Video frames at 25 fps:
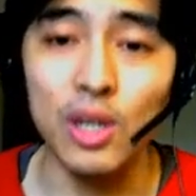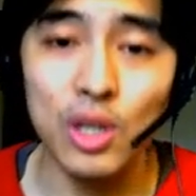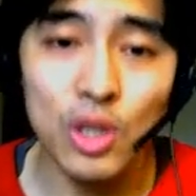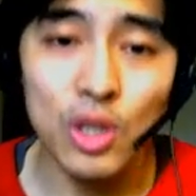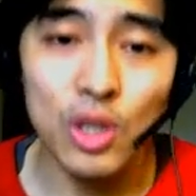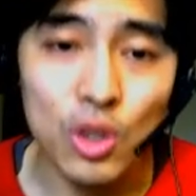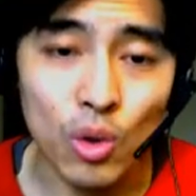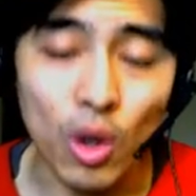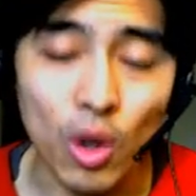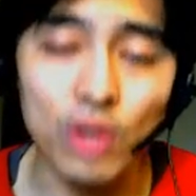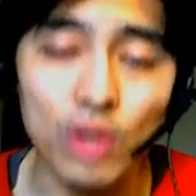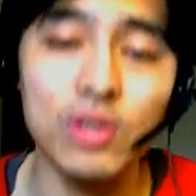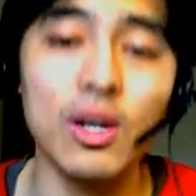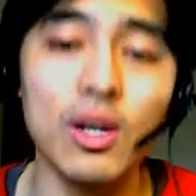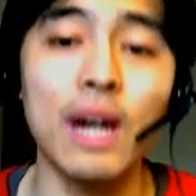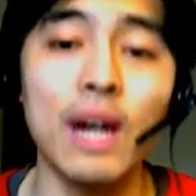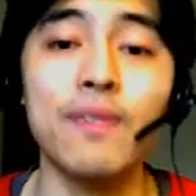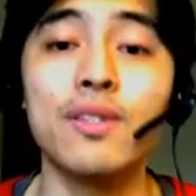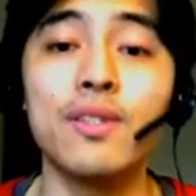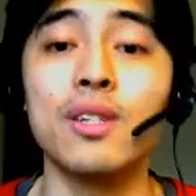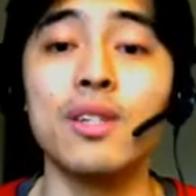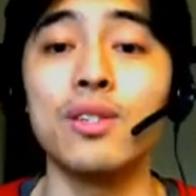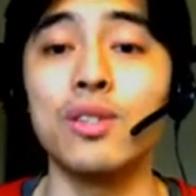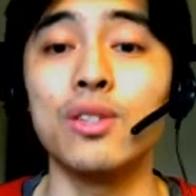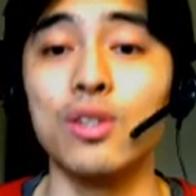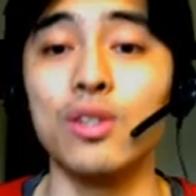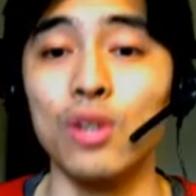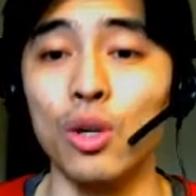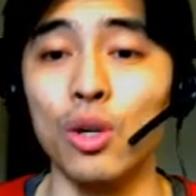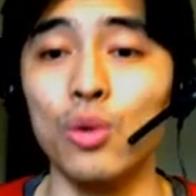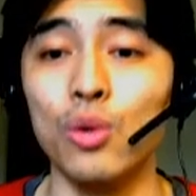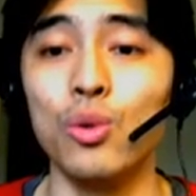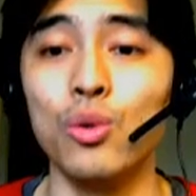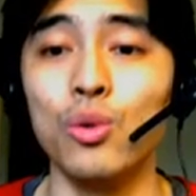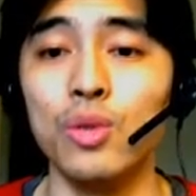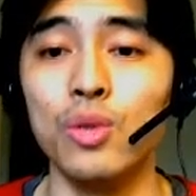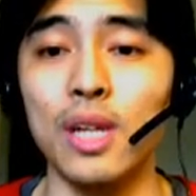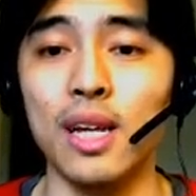You also have to
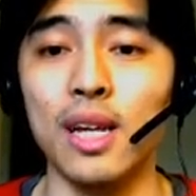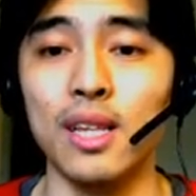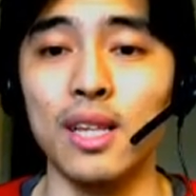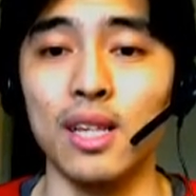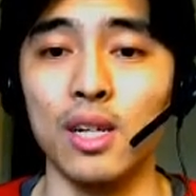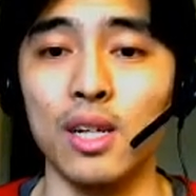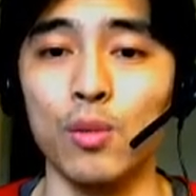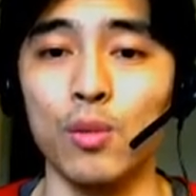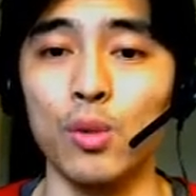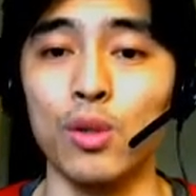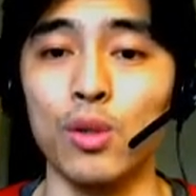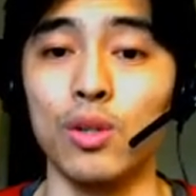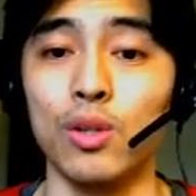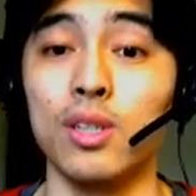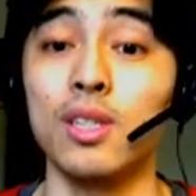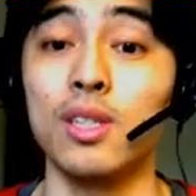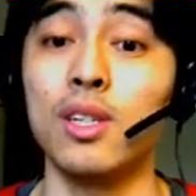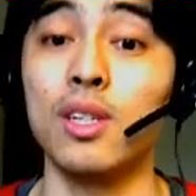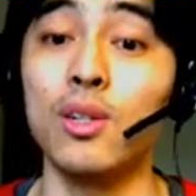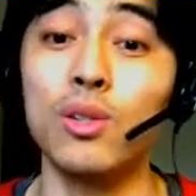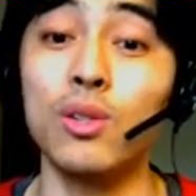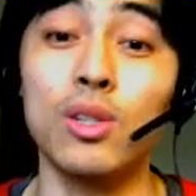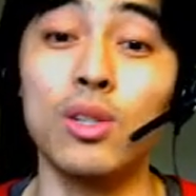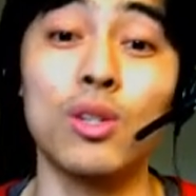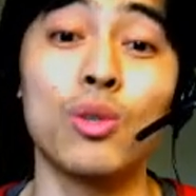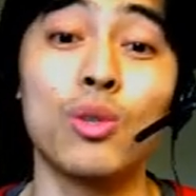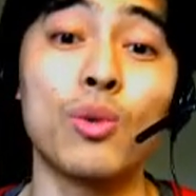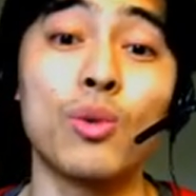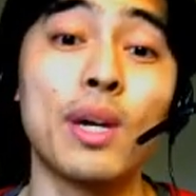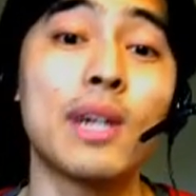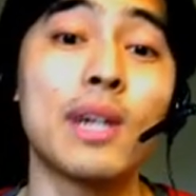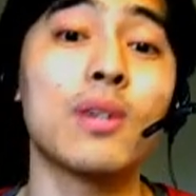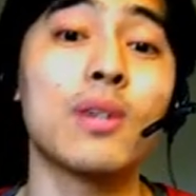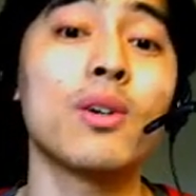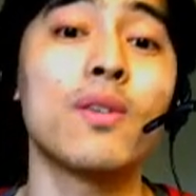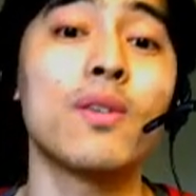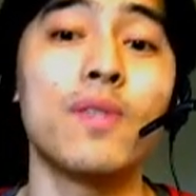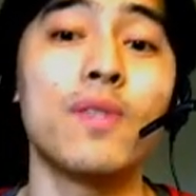know who Dan Larimer is. He was the
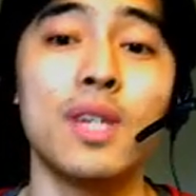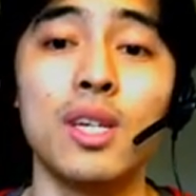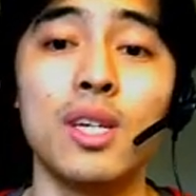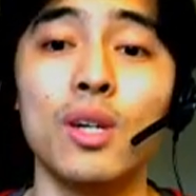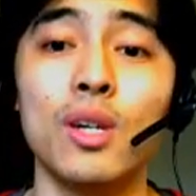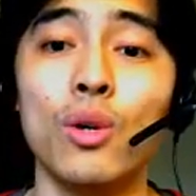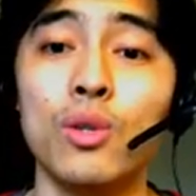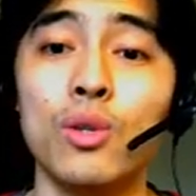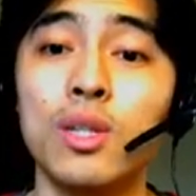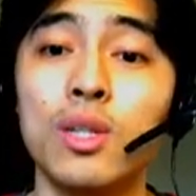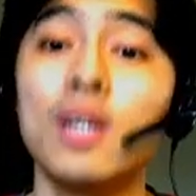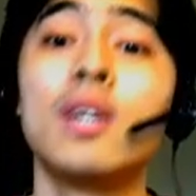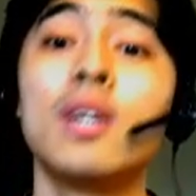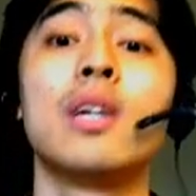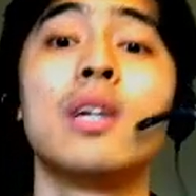creator of EOS.